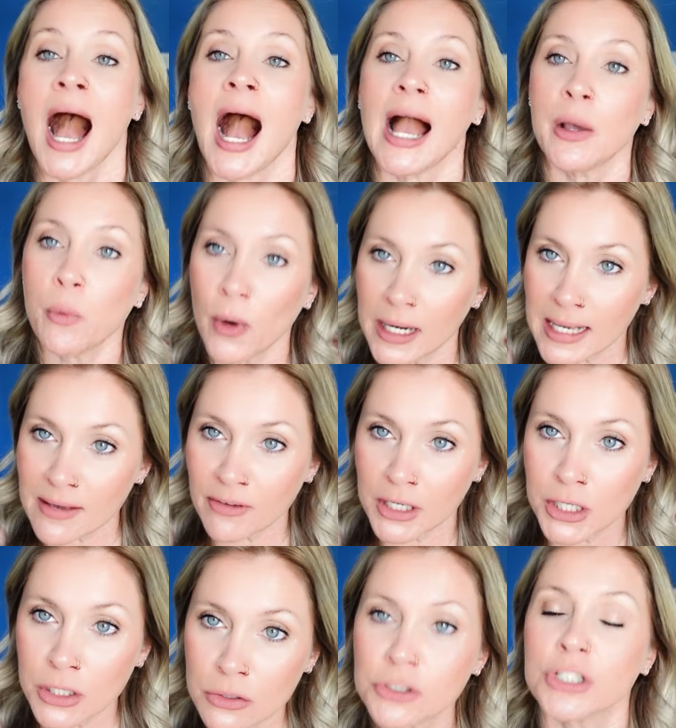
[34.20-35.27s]
I want to give a
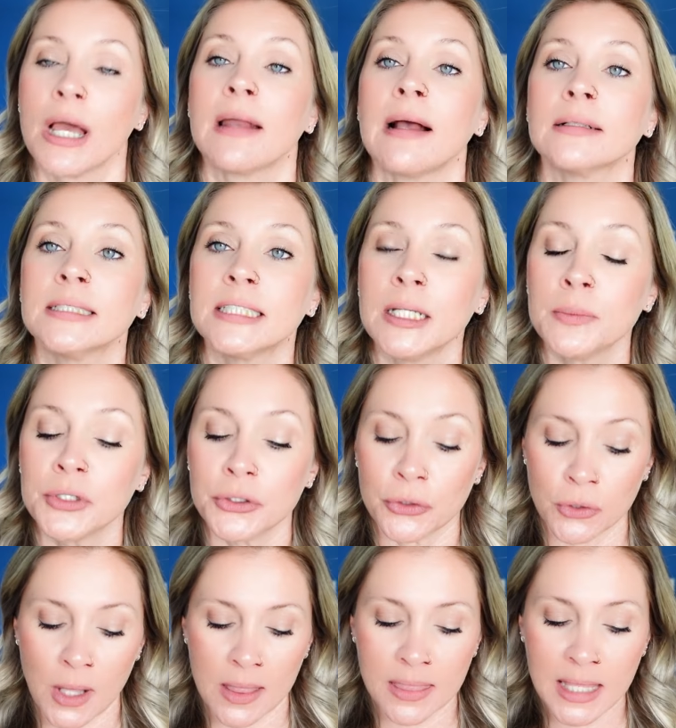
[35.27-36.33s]
huge shout out to
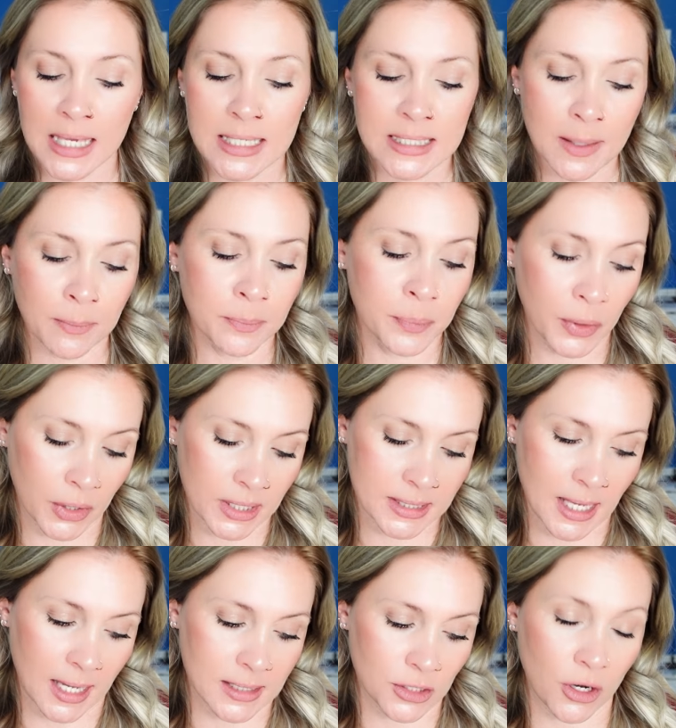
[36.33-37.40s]
Timberdoodle. These book
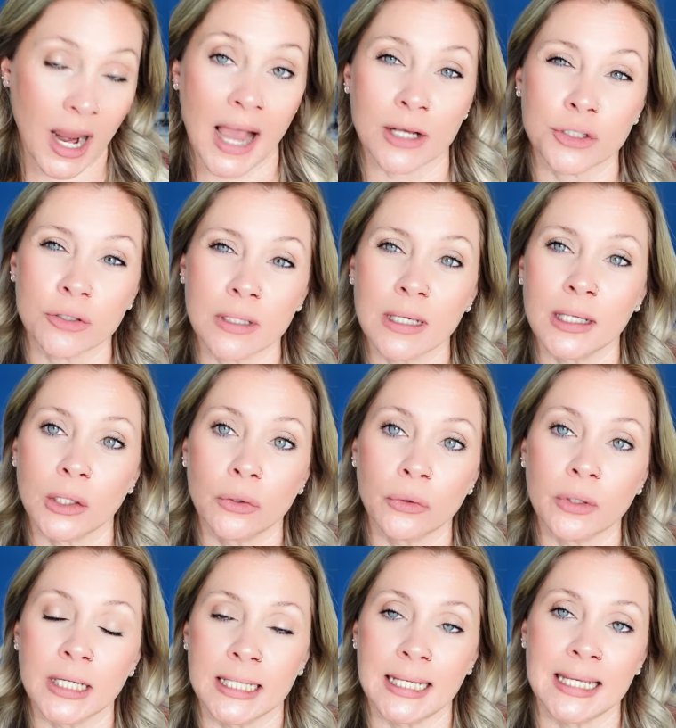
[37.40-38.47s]
sets are actually
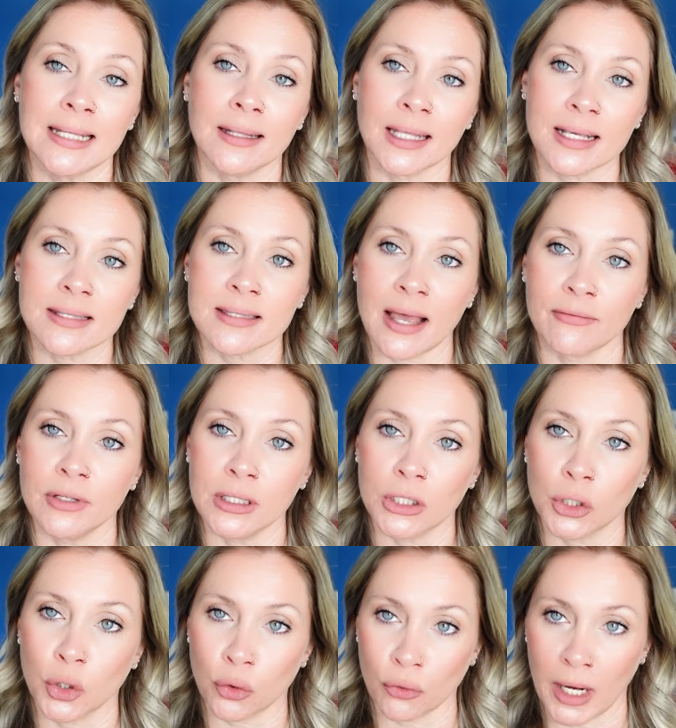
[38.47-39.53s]
included in the
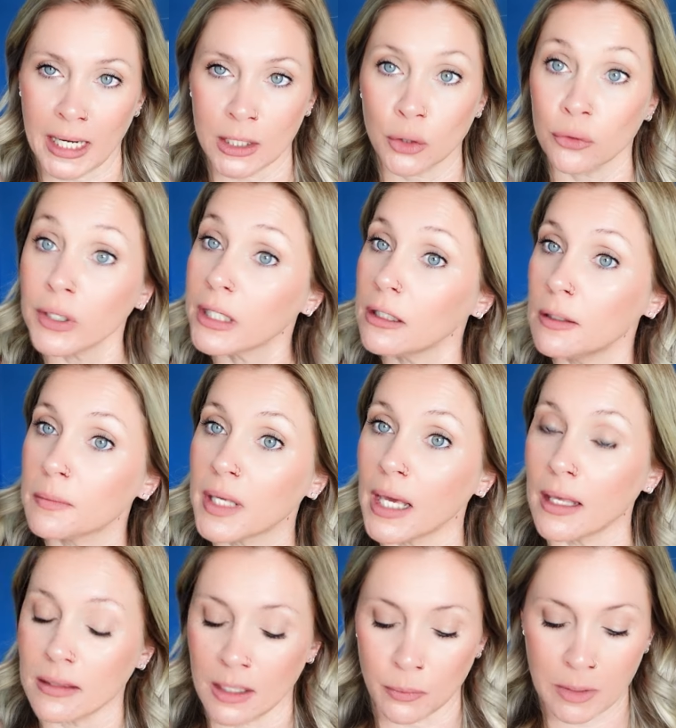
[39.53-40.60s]
seventh grade curriculum
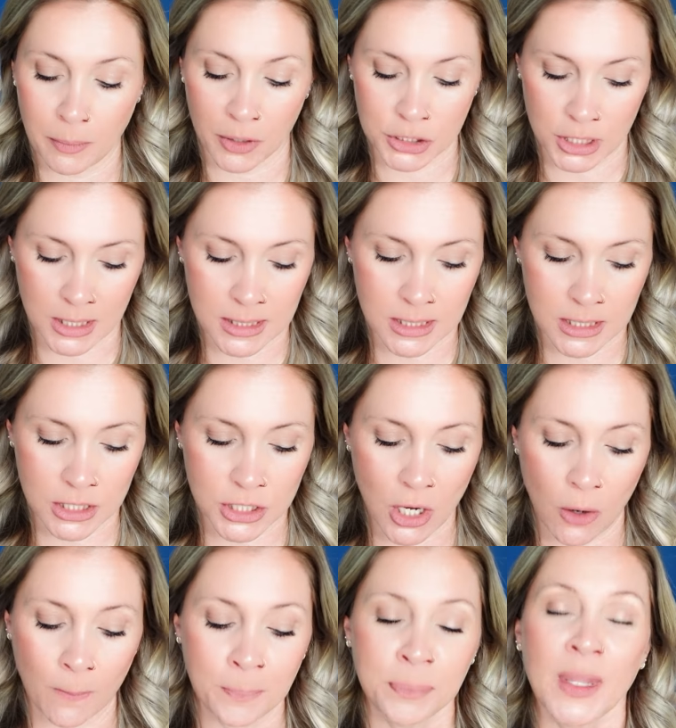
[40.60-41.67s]
kit that we purchased.
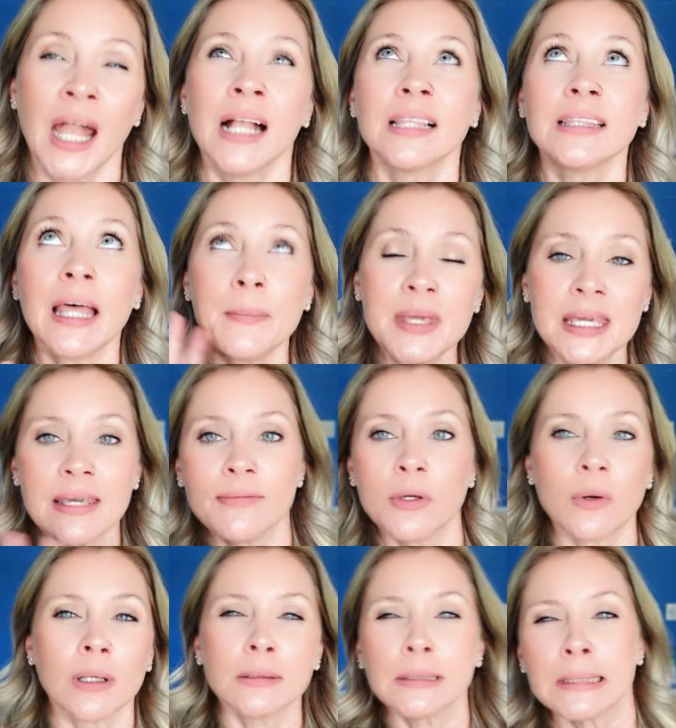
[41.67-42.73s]
So let me give
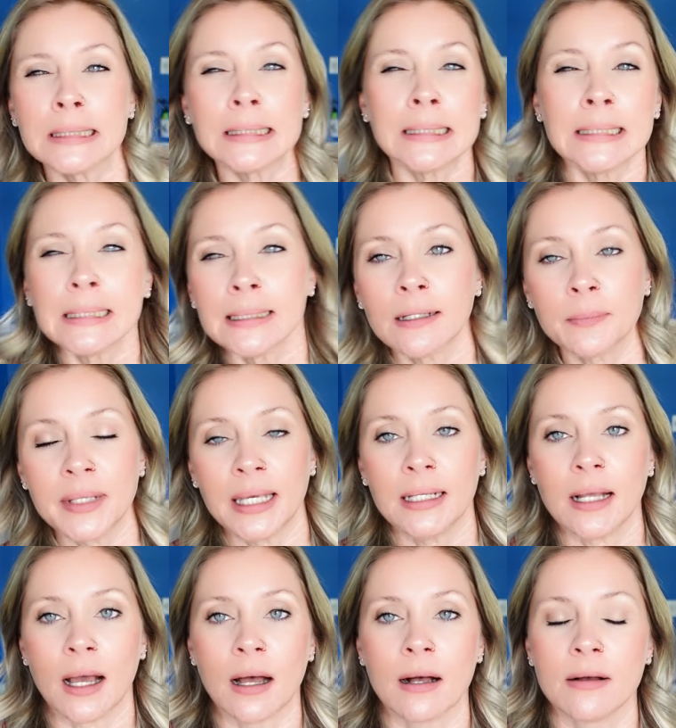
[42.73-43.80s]
you a little
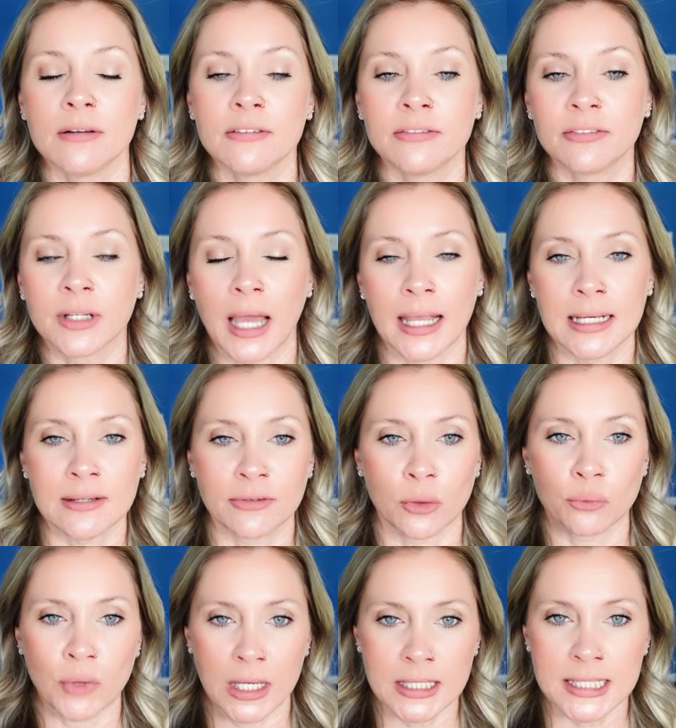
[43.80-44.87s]
bit of kind of a
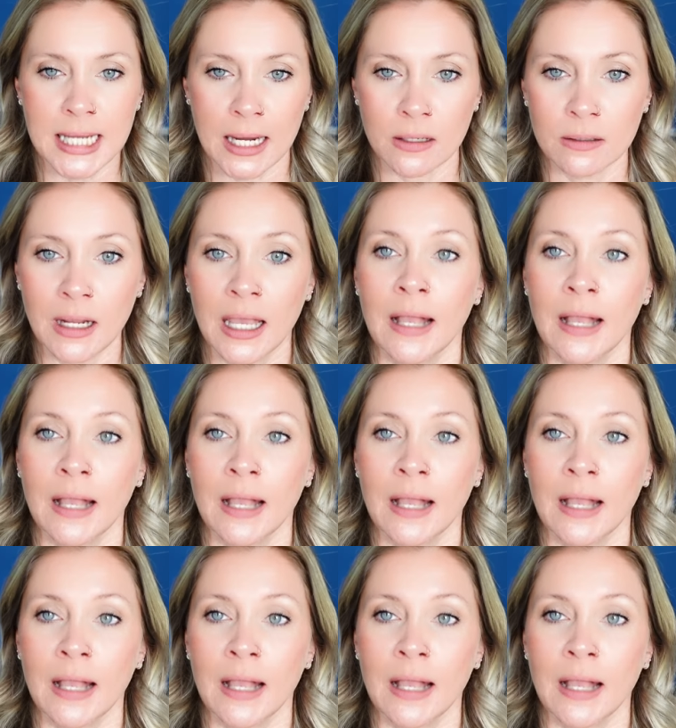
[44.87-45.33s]
rundown.